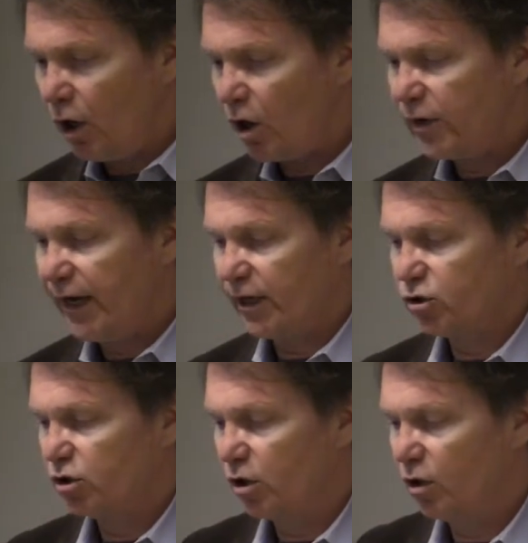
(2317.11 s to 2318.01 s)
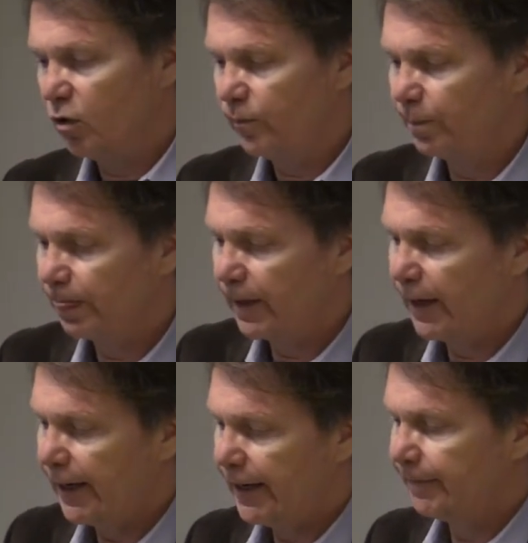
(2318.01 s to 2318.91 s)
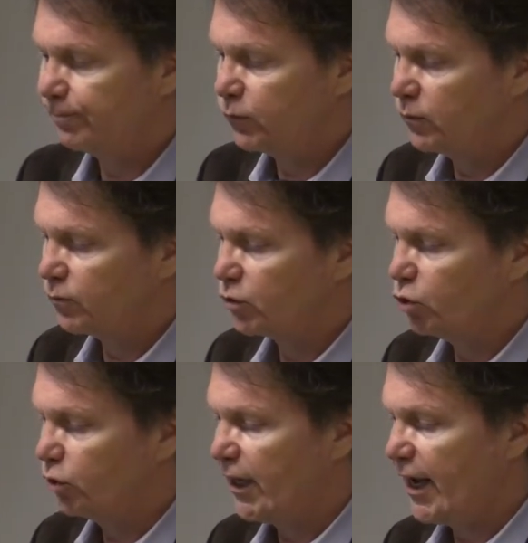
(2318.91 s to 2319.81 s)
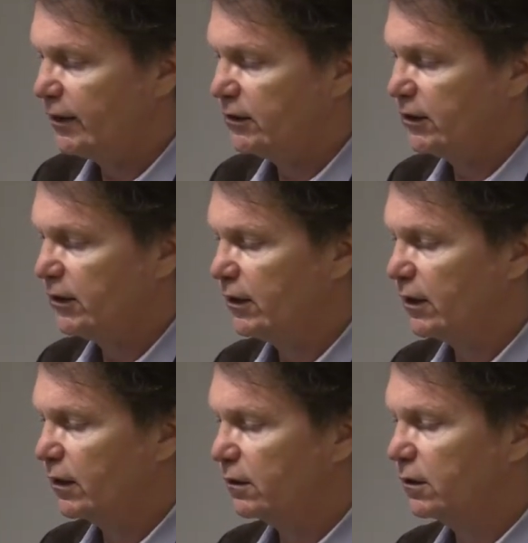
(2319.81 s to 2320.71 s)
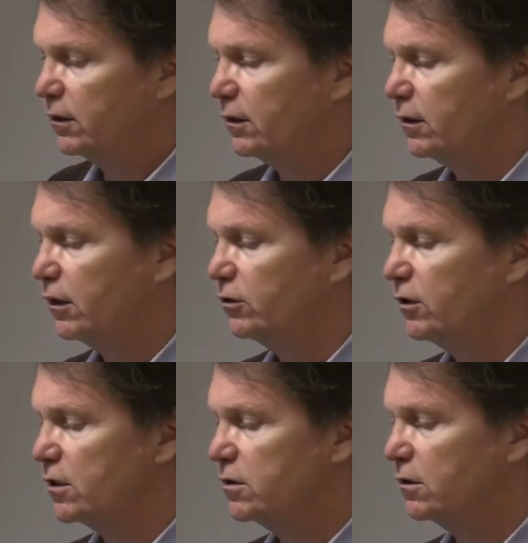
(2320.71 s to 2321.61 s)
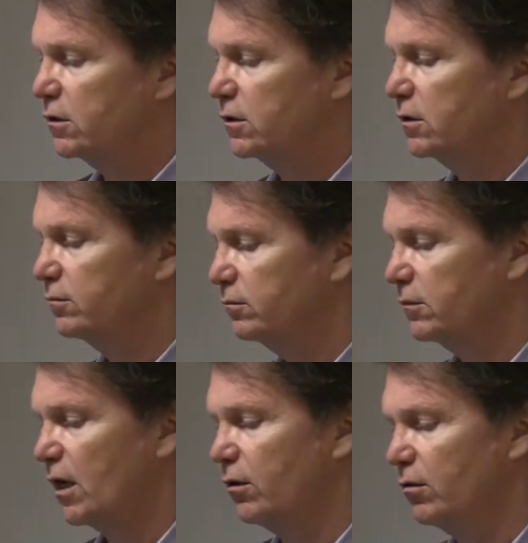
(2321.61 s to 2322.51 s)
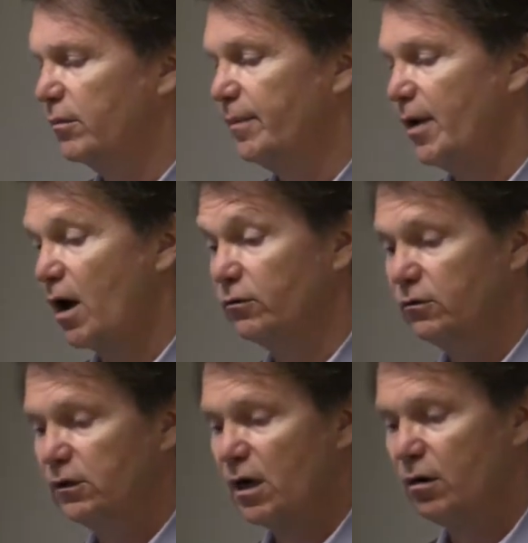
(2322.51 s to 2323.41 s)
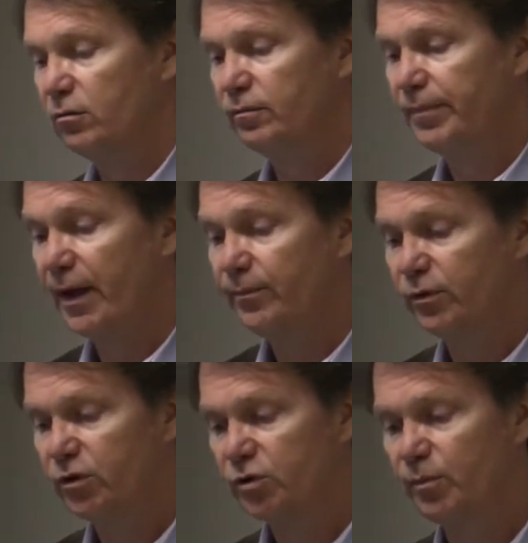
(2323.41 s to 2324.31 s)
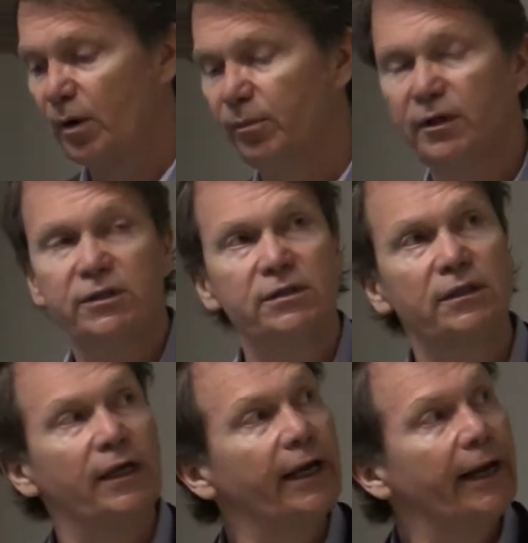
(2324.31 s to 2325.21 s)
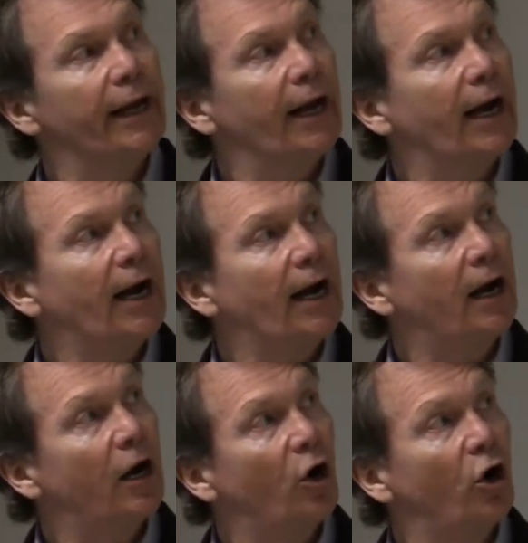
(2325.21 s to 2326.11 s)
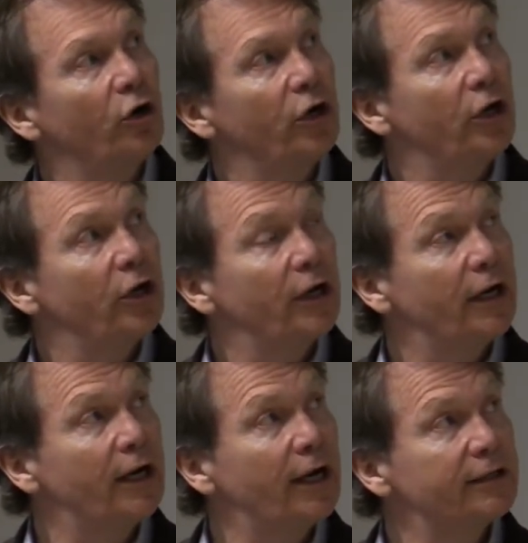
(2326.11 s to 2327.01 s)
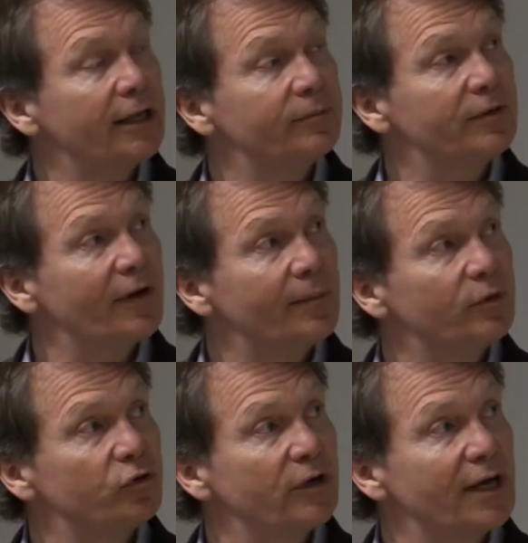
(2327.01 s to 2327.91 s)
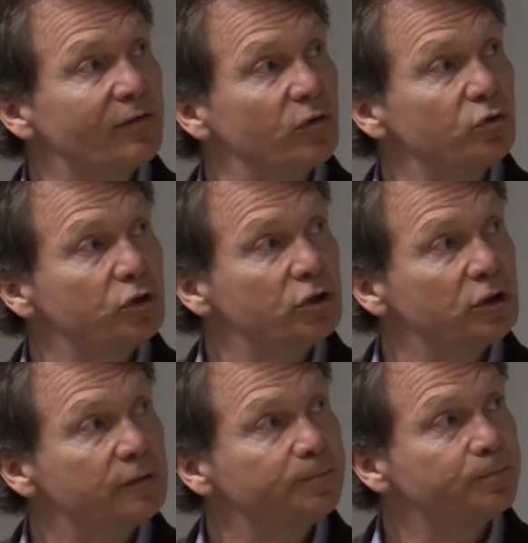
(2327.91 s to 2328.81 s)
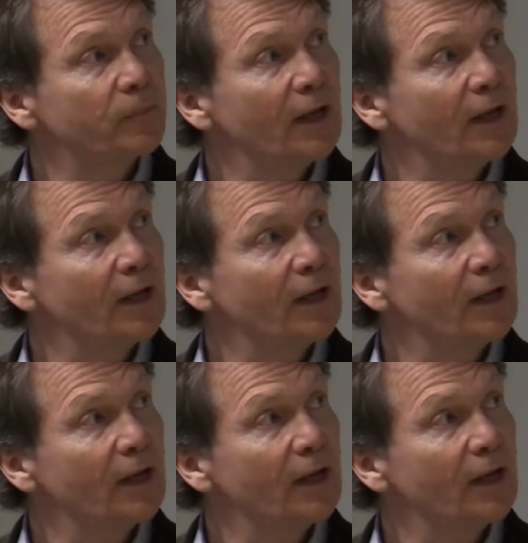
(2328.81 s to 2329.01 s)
Okay, so to date, there are dozens, I don't know, maybe 100 now, papers published on adaptive laboratory evolution.